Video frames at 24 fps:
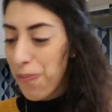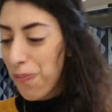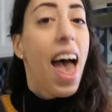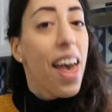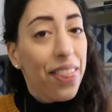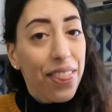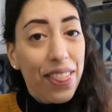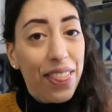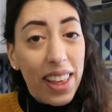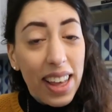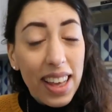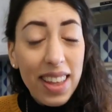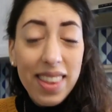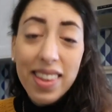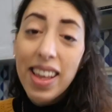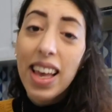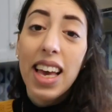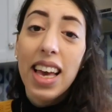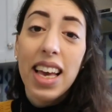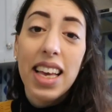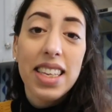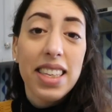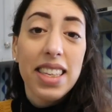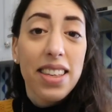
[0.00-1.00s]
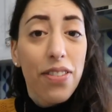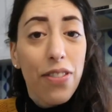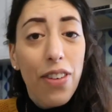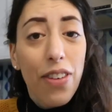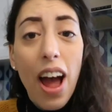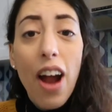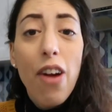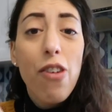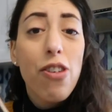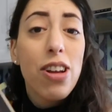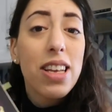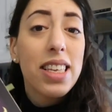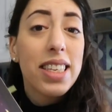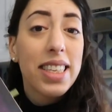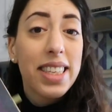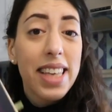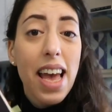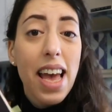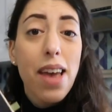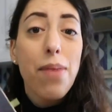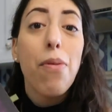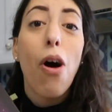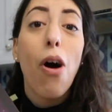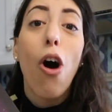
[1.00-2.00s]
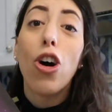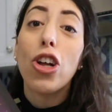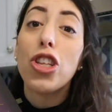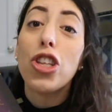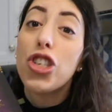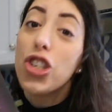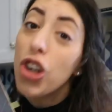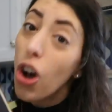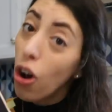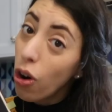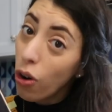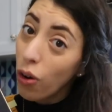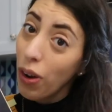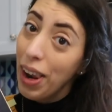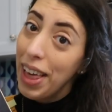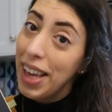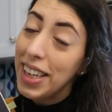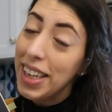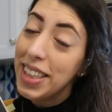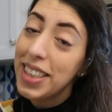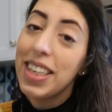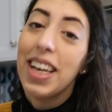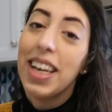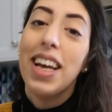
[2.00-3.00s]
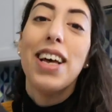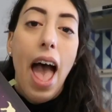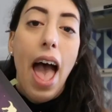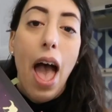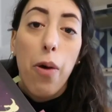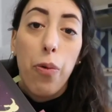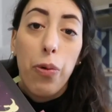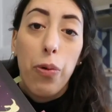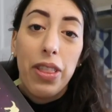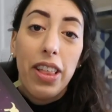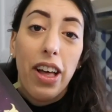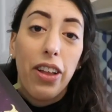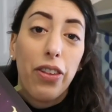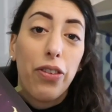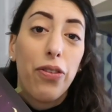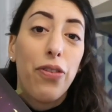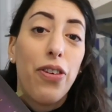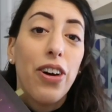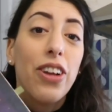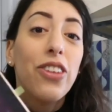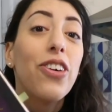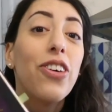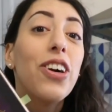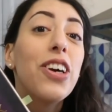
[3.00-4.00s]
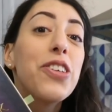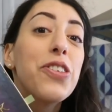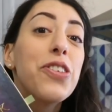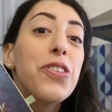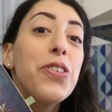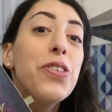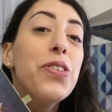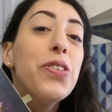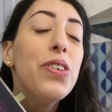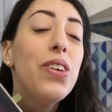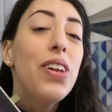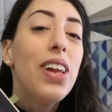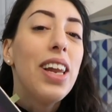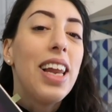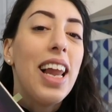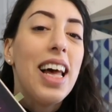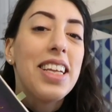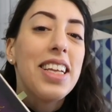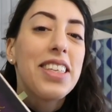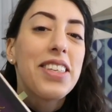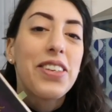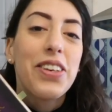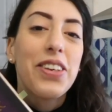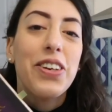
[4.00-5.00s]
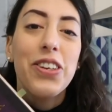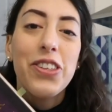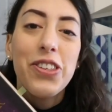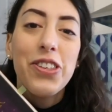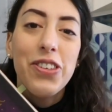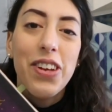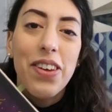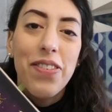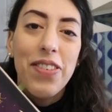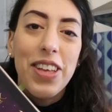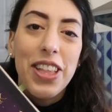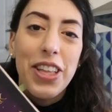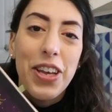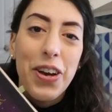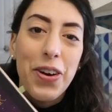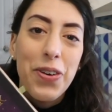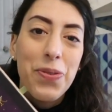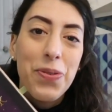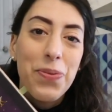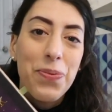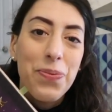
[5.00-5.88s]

And this is the very same hot chocolate. And without further ado, let's go to the video.